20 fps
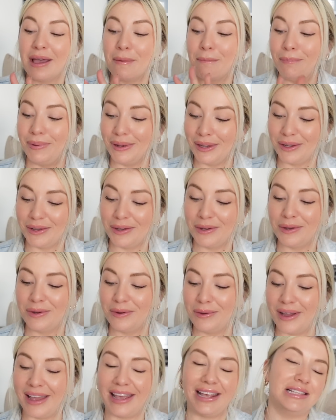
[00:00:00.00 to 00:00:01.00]

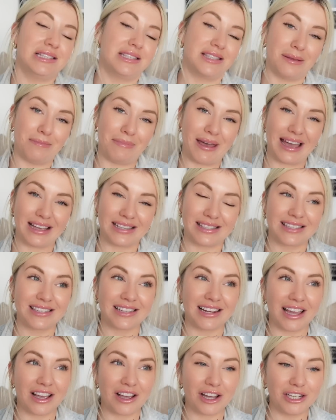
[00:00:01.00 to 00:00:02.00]
Blue is the best.
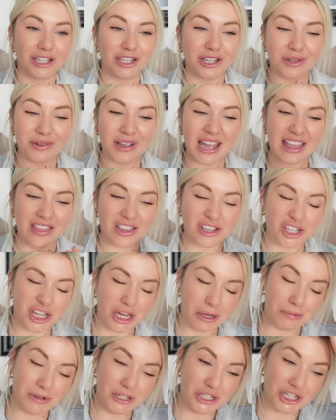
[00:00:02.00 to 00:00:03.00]
Like, I do get the
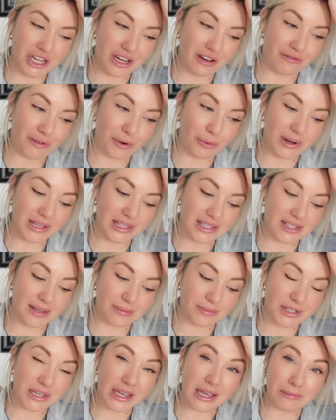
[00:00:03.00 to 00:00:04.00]
cheap and cheerful ones
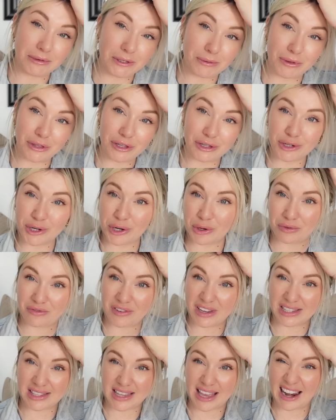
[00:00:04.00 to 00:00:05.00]
sometimes, but the truth
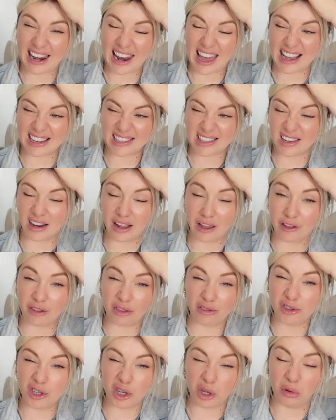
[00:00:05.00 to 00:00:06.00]
is they last like
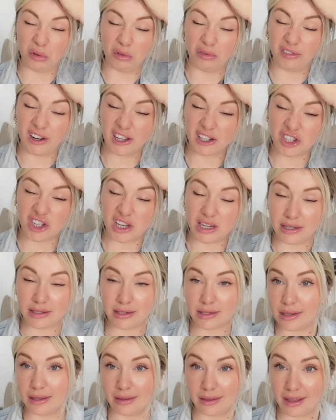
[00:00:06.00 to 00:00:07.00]
2
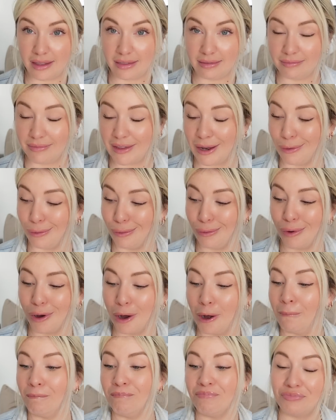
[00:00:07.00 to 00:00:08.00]
flushes and then they're all
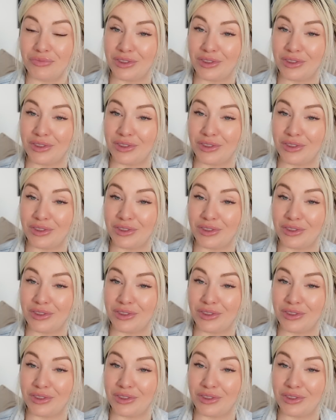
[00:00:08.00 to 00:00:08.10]
gone.